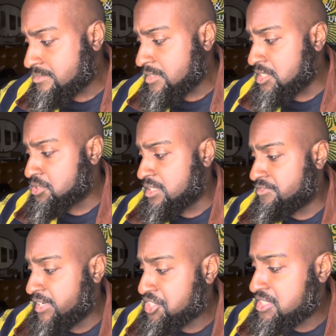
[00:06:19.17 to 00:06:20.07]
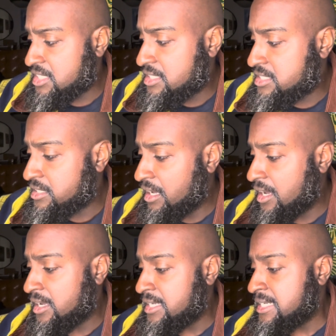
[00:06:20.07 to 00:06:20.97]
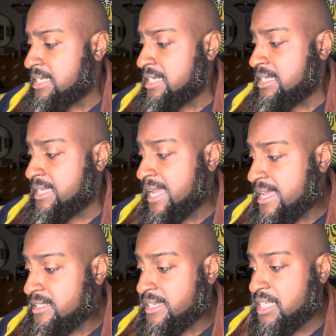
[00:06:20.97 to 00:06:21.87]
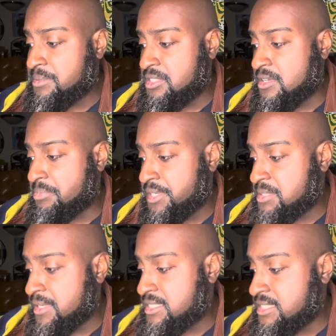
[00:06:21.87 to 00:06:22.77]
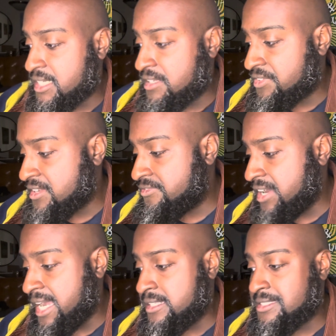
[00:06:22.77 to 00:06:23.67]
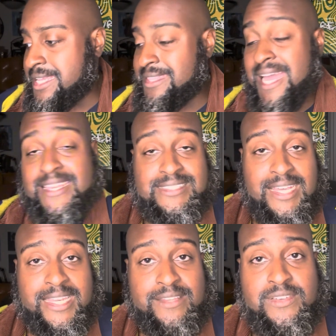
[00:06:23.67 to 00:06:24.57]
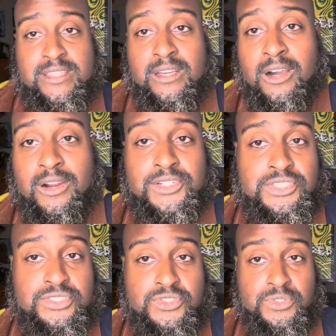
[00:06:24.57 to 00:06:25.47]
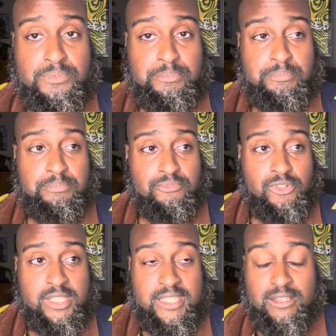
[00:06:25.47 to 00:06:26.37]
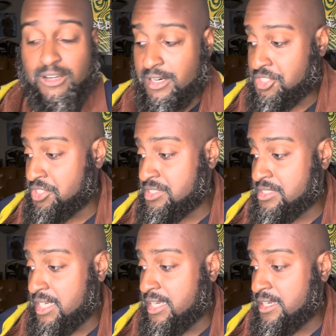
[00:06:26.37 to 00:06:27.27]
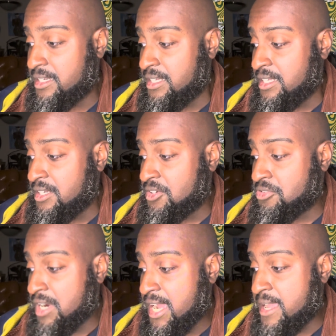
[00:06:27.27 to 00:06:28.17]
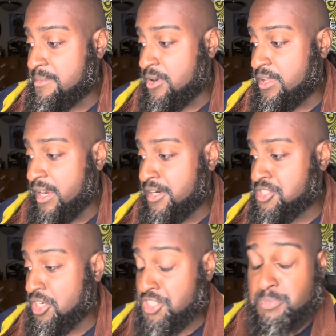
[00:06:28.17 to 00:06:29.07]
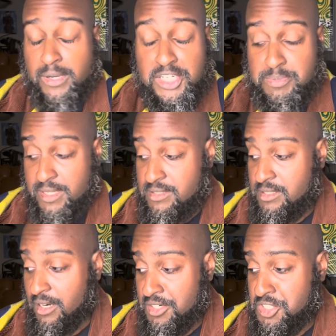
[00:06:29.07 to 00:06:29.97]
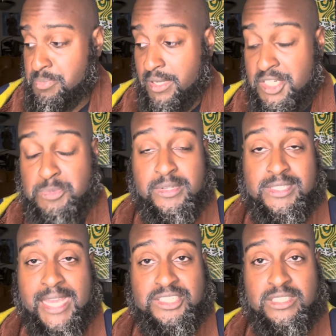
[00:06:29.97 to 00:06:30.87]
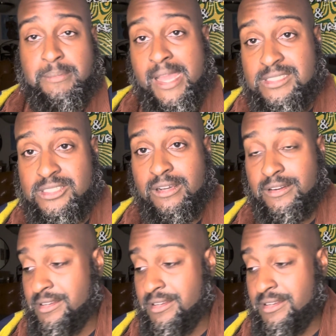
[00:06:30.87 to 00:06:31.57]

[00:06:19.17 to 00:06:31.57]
So convictions under this law can lead up to imprisonment and significant fines. And that is not even the harshest, really the harshest crime or the harshest punishment. The harshest punishment is actually the manslaughter